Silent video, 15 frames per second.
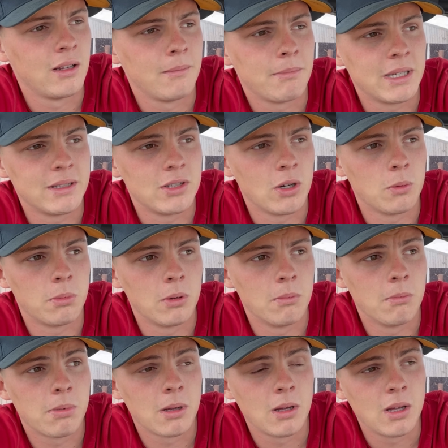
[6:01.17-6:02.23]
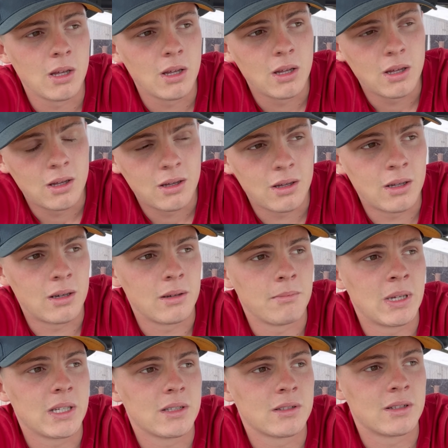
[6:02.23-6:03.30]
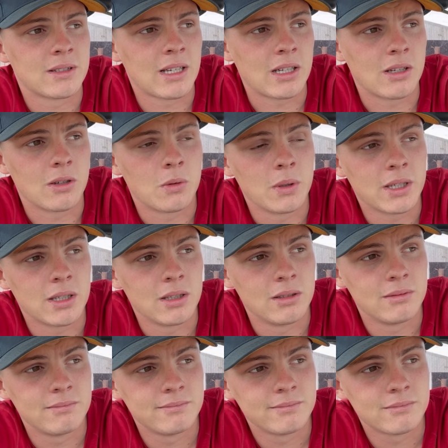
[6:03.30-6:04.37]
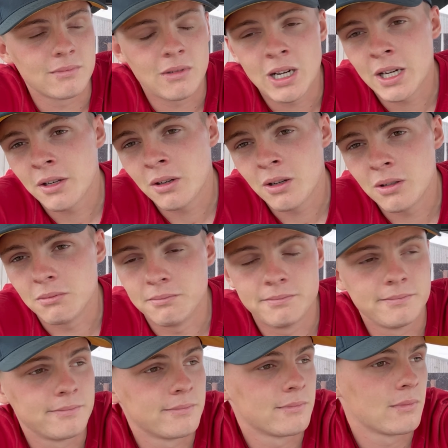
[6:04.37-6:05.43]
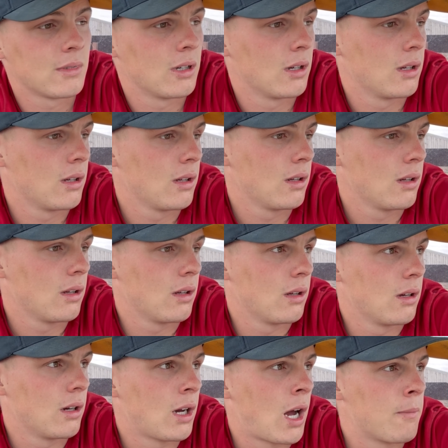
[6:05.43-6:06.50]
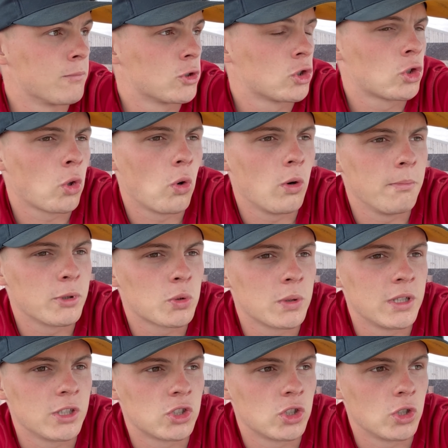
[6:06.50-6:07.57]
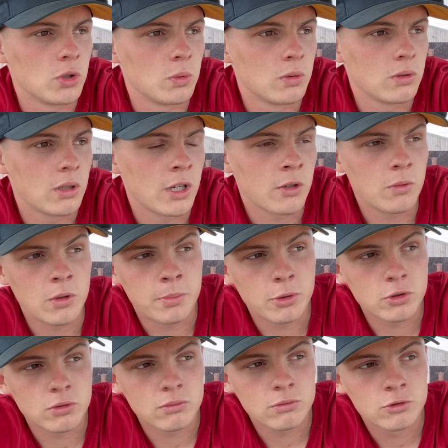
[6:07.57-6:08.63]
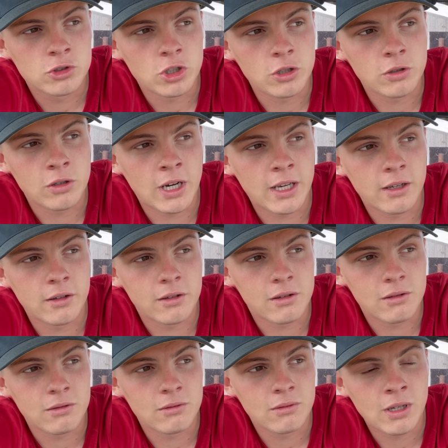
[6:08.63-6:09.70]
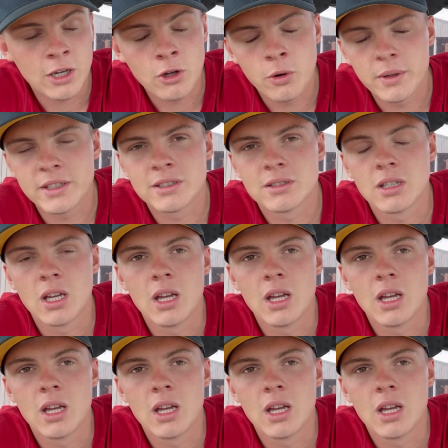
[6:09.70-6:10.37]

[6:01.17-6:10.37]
PTO pump and it makes the tanker quicker? I don't know. I'm torn between the two. I don't want to put 2 grand. I know it's,